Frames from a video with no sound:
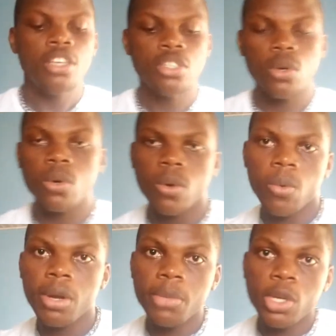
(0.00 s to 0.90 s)
So
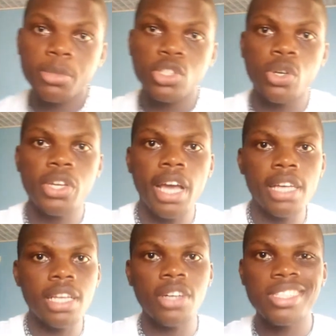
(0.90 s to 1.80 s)
what I'm gonna be showing you
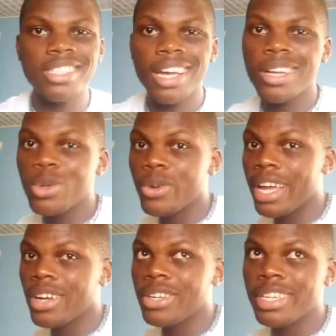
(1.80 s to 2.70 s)
guys, how to tie a
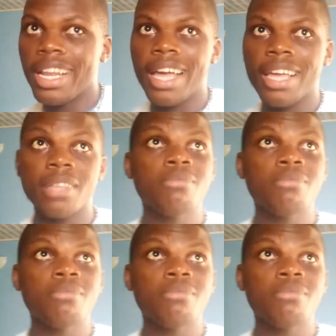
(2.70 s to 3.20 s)
durag on there, like